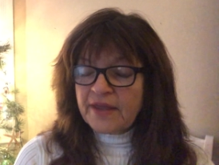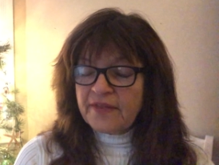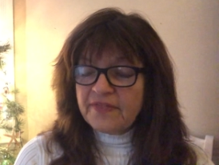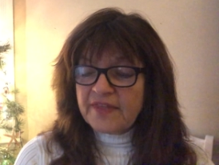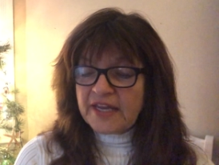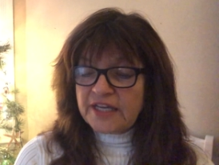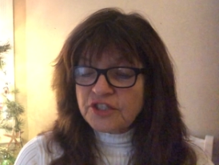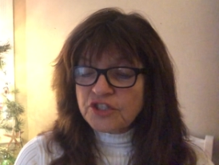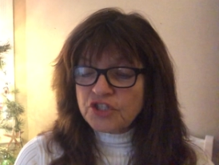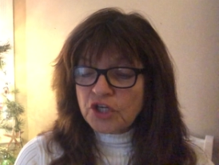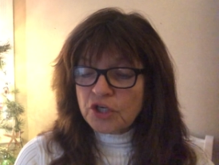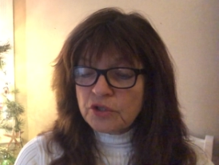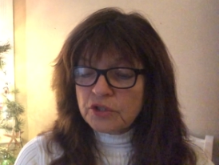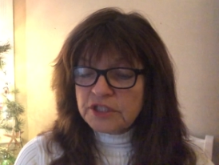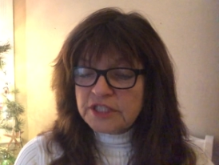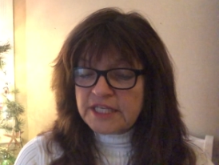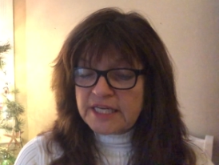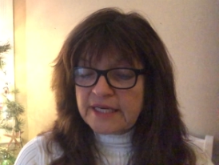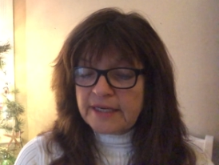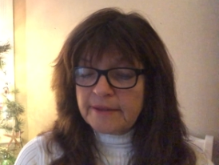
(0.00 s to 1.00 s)
They
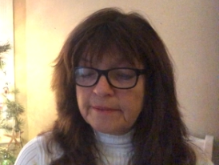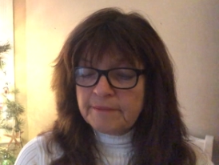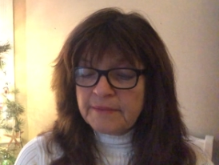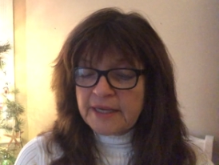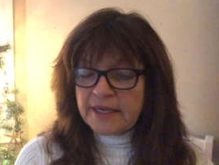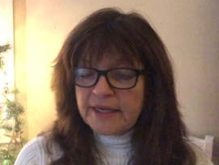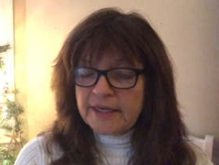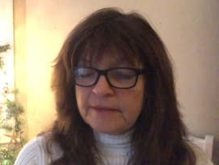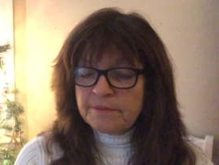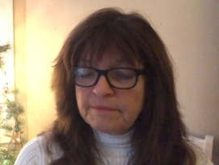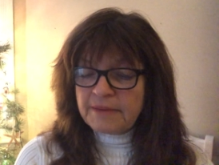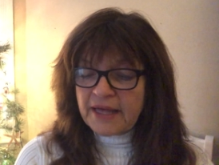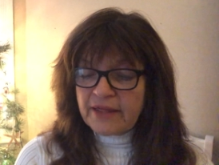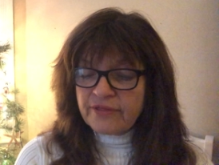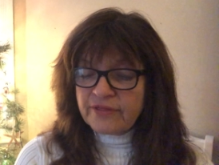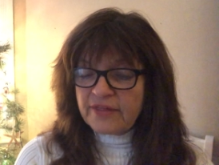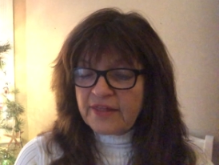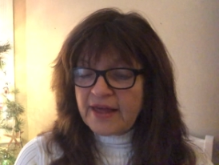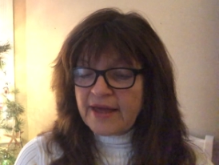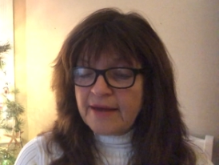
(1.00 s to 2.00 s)
told him, In
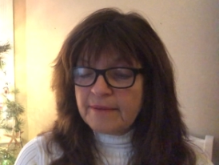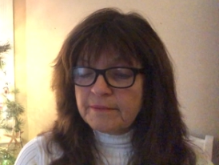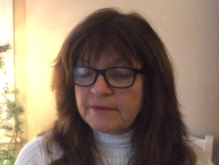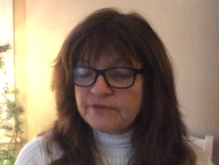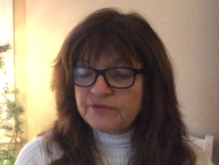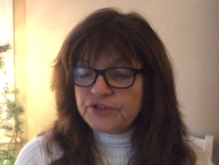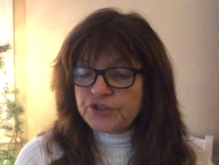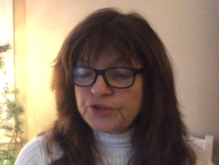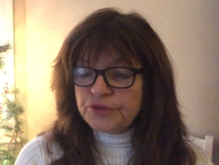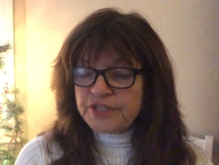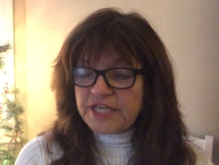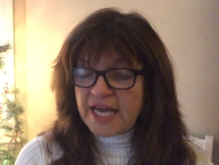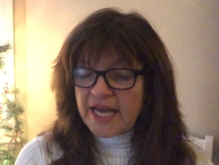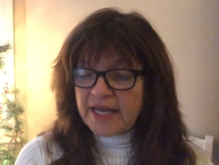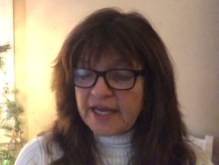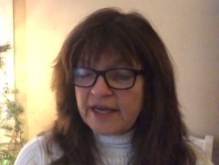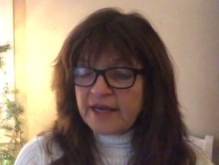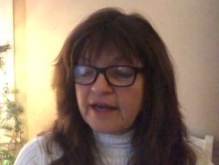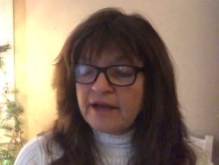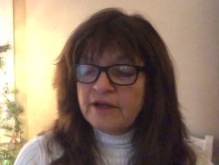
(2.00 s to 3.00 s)
Bethlehem of
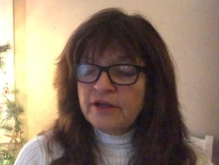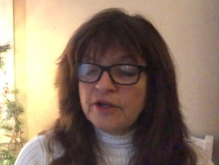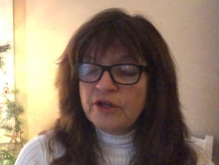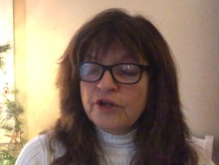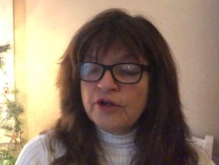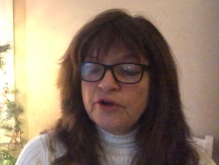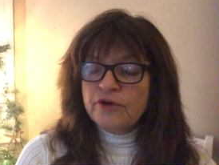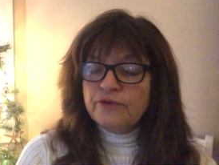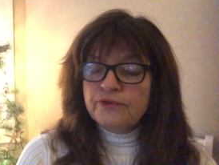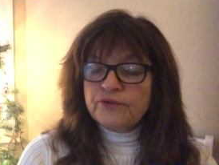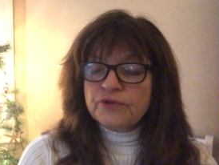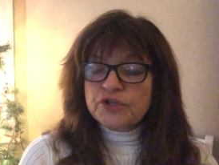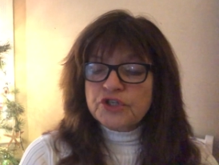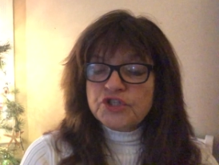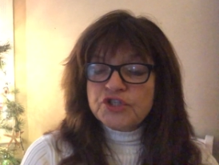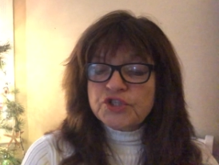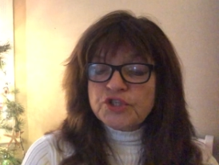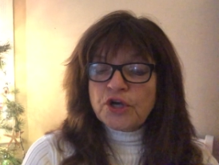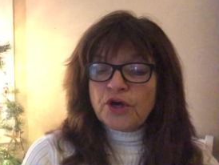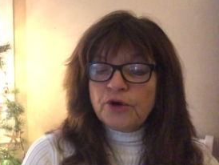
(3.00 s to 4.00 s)
Judea, for
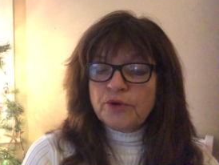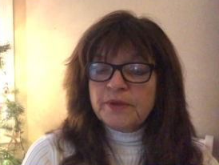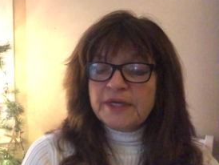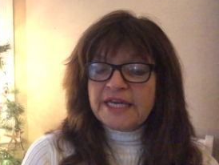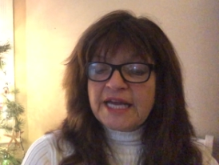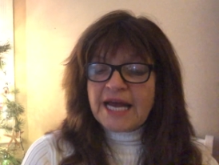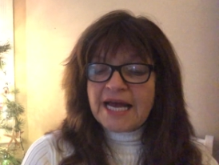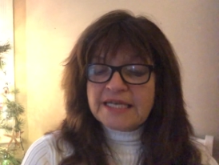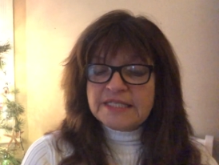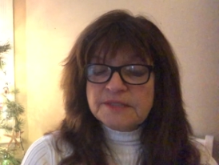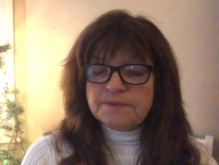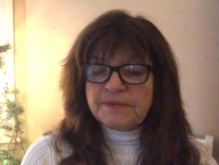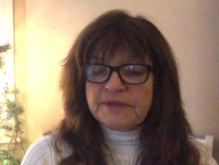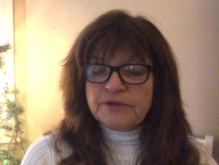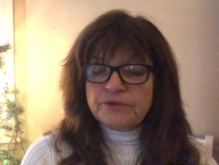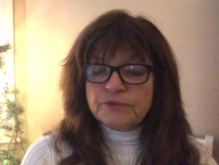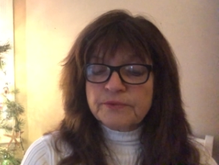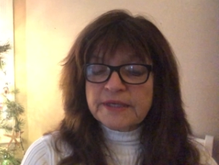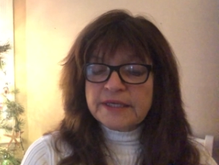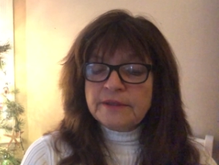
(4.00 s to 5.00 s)
so it has
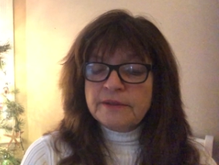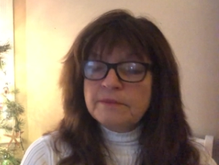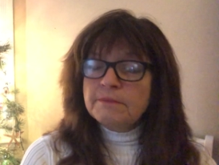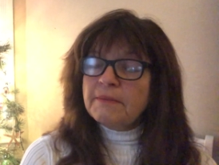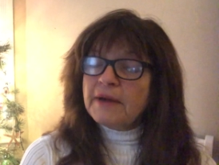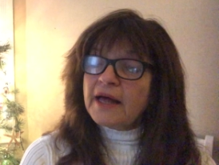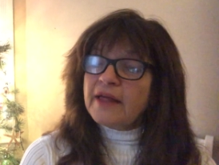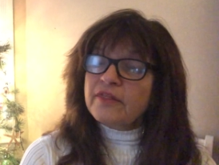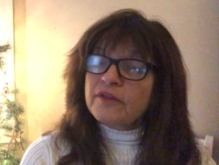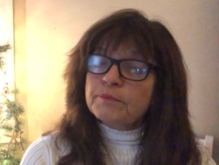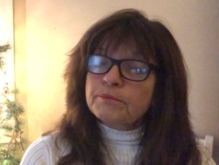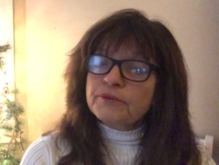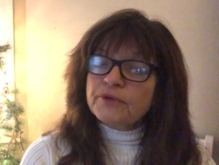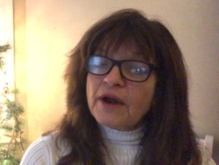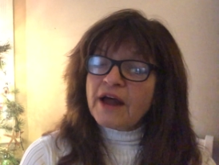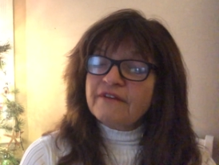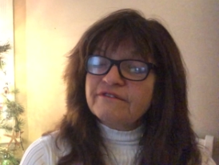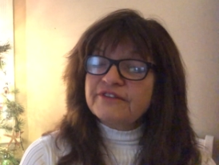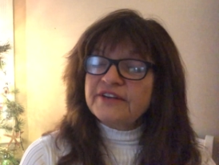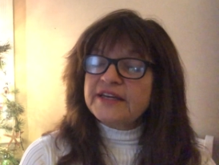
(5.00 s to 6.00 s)
been written by the
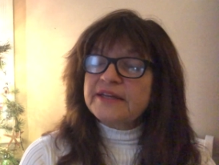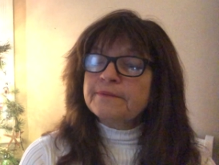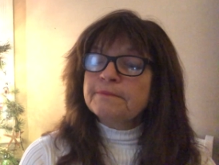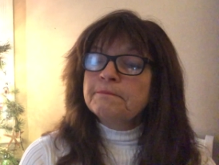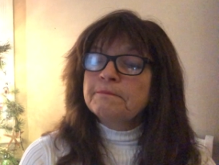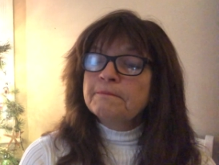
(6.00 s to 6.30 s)
prophet.